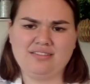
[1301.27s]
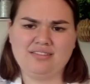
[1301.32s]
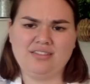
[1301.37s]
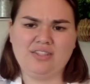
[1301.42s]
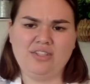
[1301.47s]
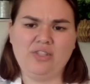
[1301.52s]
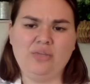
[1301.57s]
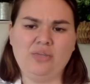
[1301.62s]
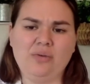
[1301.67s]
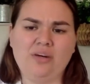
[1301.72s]

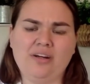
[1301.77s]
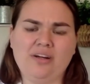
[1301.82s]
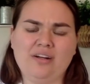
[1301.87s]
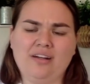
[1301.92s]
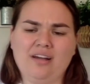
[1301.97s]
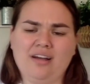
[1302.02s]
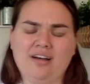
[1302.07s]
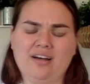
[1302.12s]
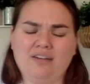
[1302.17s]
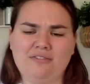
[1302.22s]
You are
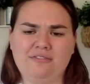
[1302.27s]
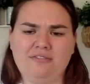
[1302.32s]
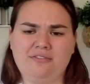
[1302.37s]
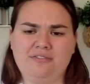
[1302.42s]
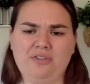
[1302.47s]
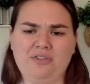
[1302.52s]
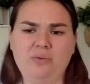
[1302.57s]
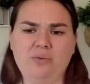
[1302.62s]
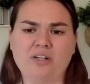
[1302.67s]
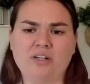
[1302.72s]
enough.
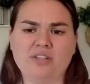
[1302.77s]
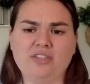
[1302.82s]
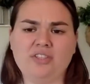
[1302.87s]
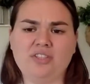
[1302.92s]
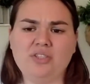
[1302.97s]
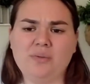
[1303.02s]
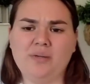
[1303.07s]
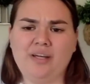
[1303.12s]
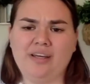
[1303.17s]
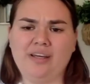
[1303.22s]
You are
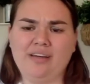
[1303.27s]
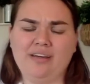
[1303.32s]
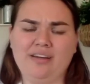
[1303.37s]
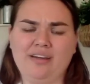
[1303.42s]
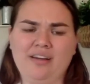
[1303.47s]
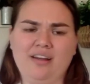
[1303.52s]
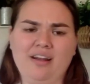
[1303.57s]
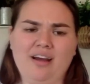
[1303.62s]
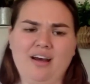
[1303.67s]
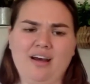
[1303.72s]
doing
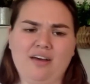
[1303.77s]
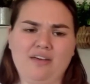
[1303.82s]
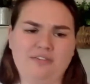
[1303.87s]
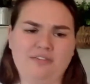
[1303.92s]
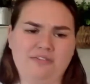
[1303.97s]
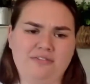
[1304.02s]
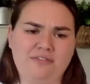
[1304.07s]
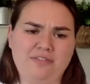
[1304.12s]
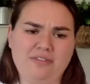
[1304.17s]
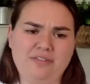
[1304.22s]

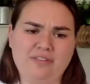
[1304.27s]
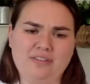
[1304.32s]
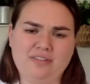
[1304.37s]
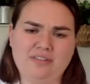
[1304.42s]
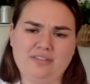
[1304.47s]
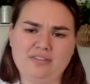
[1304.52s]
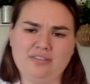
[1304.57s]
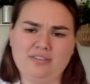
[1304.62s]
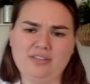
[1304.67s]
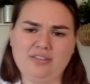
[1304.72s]
enough.
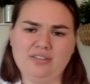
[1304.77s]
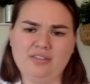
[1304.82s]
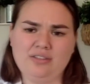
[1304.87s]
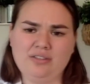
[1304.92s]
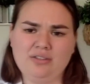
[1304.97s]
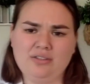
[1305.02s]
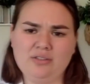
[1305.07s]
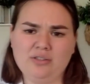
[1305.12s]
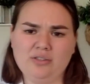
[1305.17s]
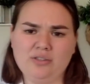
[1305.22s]

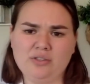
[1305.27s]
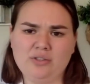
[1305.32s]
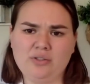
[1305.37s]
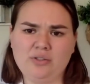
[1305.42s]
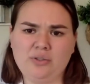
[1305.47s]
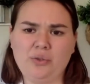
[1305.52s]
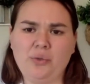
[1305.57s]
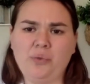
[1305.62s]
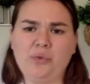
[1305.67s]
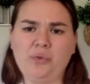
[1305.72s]

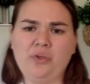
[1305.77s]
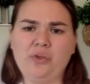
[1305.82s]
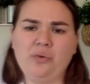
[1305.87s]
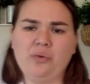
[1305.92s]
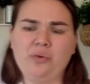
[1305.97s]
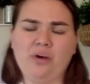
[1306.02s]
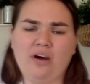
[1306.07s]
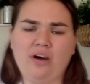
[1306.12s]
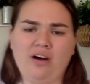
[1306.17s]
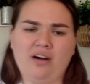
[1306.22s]
Who
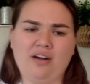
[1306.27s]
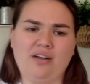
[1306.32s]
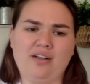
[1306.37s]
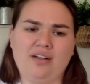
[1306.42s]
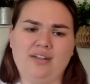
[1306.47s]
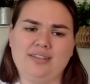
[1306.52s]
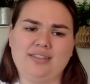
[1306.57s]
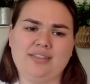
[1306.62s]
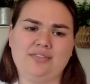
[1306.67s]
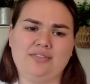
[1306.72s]
you are
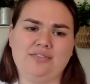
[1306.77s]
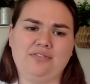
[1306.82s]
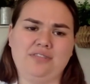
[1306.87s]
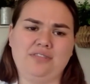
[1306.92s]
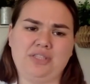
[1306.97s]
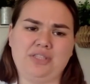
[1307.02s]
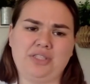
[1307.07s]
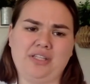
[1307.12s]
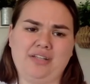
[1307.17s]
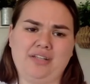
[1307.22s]
is
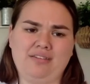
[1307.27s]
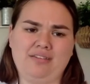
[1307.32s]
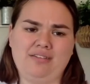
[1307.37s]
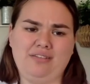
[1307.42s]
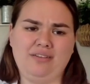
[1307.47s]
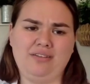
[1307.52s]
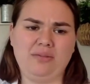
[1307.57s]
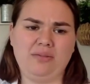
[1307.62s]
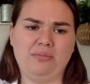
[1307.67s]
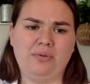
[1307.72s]
sufficient.
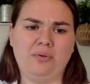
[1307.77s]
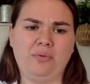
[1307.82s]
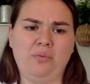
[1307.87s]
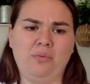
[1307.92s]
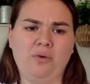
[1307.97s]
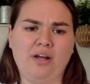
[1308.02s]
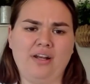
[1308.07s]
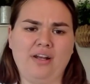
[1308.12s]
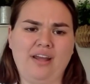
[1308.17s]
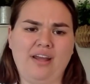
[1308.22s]
You can put
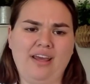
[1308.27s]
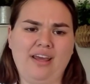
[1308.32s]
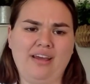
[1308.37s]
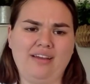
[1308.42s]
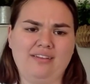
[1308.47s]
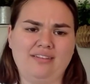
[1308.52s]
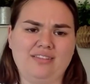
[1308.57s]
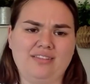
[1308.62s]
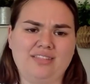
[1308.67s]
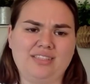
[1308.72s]
one
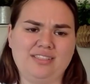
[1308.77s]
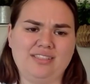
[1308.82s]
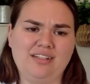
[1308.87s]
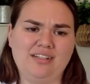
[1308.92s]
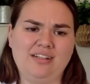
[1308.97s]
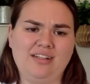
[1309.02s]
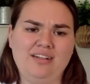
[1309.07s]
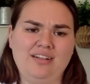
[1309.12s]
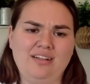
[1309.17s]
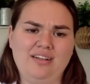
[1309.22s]
hand,
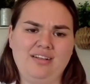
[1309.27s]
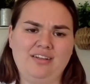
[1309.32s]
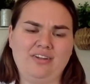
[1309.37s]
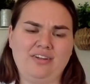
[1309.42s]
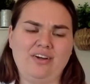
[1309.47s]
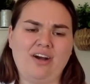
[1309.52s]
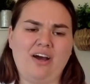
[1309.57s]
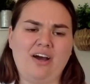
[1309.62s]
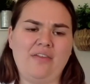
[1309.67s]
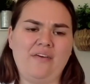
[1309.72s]

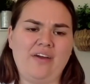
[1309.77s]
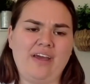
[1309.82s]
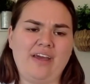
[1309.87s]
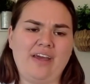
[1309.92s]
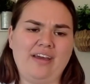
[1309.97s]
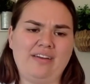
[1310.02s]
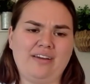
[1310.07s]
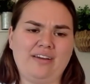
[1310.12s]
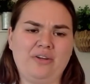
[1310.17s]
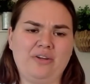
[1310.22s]
your other
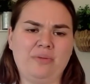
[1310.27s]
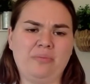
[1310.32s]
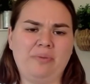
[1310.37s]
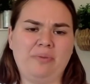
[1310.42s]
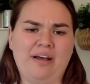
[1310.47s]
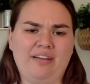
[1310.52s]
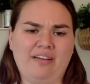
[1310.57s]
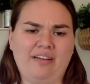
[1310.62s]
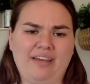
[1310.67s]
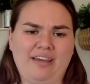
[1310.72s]
hand on your
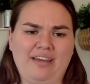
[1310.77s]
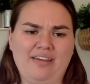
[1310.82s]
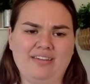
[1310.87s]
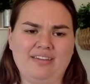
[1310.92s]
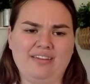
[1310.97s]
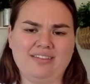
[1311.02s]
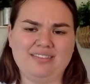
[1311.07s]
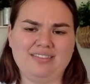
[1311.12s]
belly.